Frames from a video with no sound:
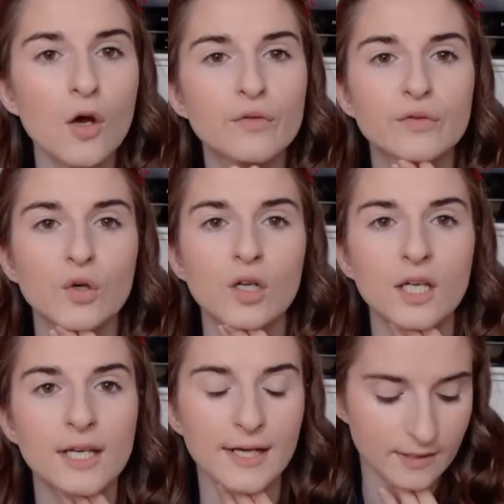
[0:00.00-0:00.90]
Overall,
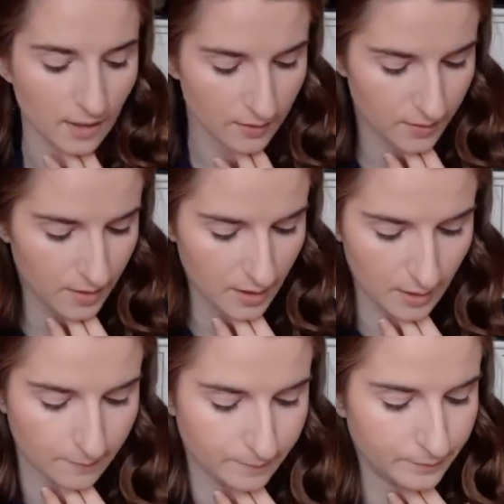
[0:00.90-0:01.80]
I like that.
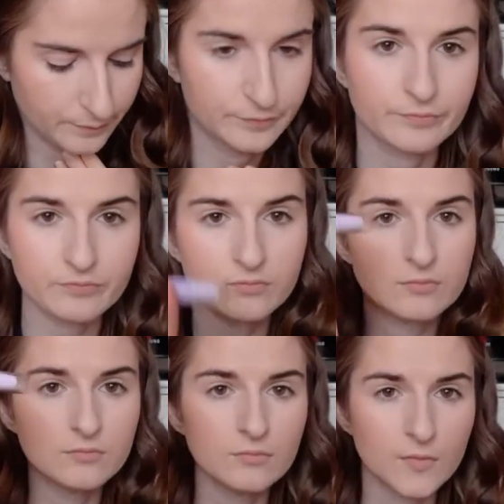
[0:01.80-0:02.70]
The
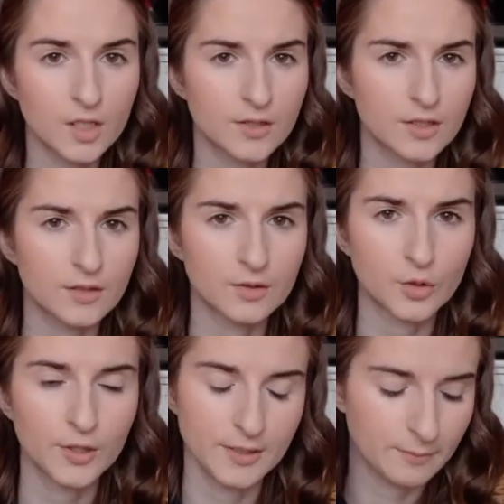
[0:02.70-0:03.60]

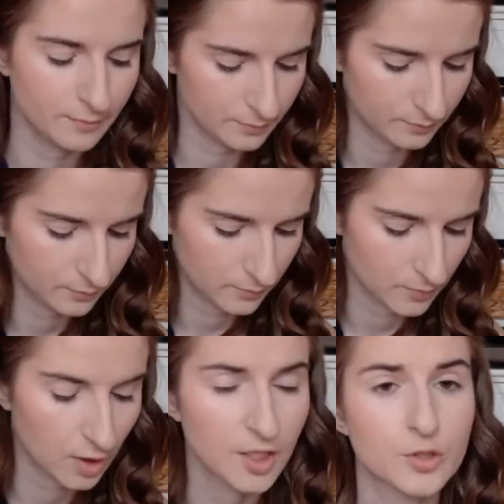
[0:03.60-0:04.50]
cream
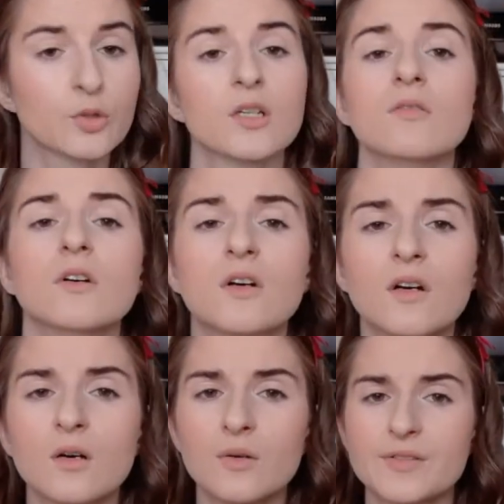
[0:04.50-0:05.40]
contour
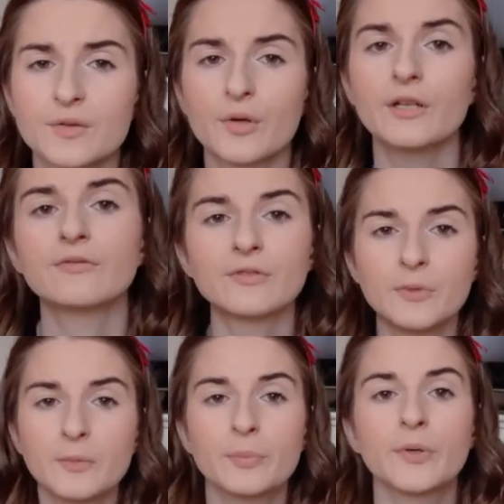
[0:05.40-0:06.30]
wasn't great for
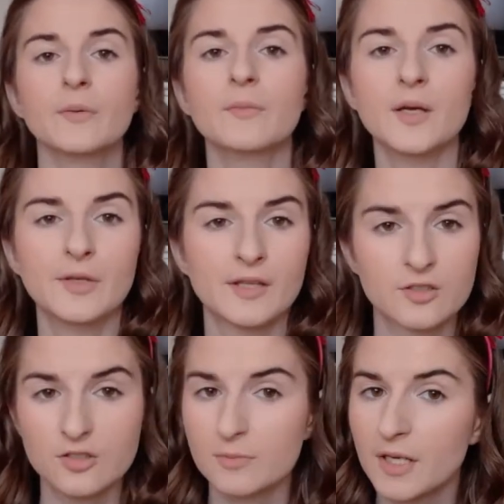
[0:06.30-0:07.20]
me, but maybe
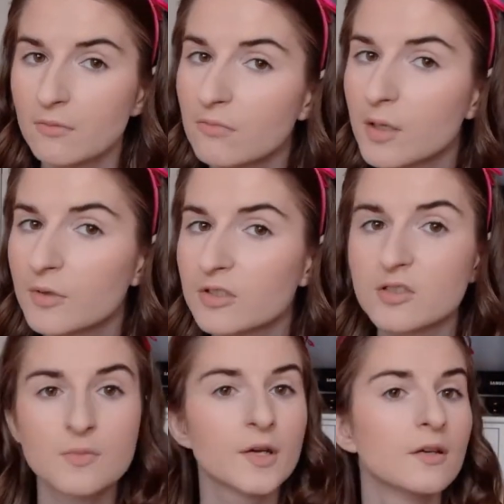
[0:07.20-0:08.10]
that's just me. Maybe it's
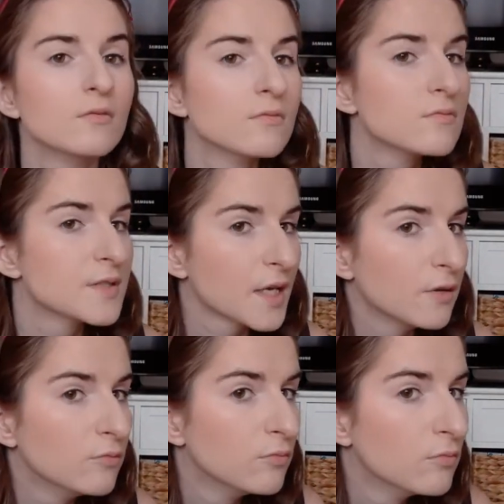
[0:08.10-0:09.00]
just my
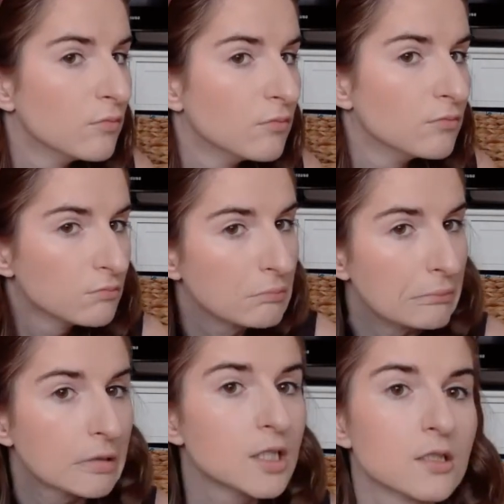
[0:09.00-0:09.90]
skin.
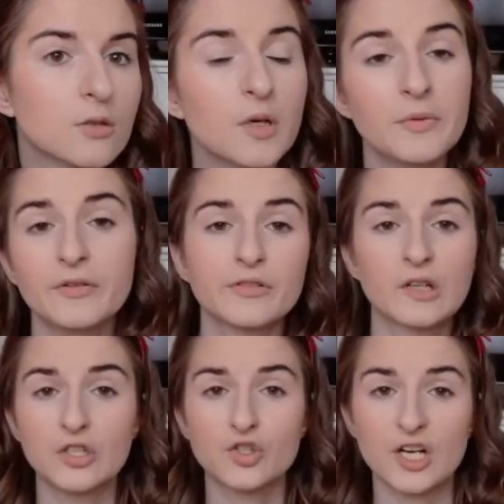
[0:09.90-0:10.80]
I don't know, maybe if you've
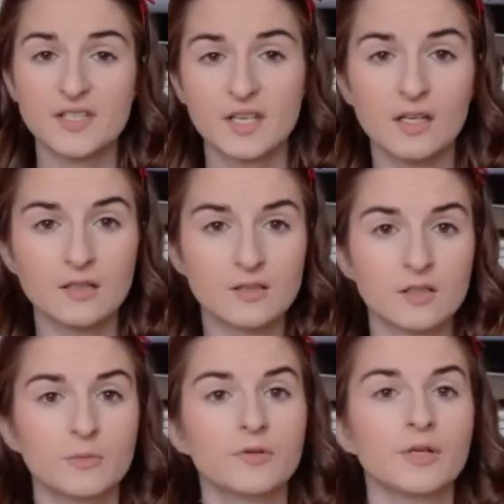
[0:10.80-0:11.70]
got dry skin, it's
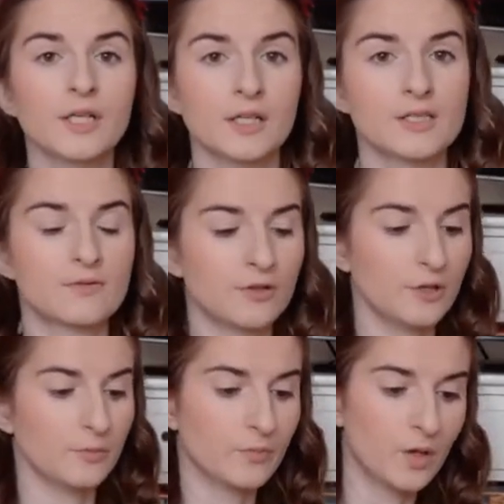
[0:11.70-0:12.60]
gonna be really nice for
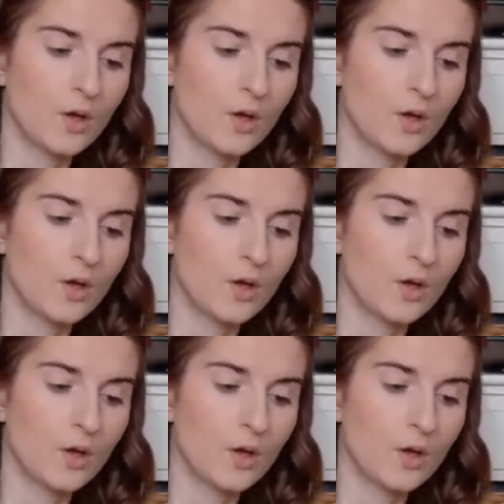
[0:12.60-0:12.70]
you.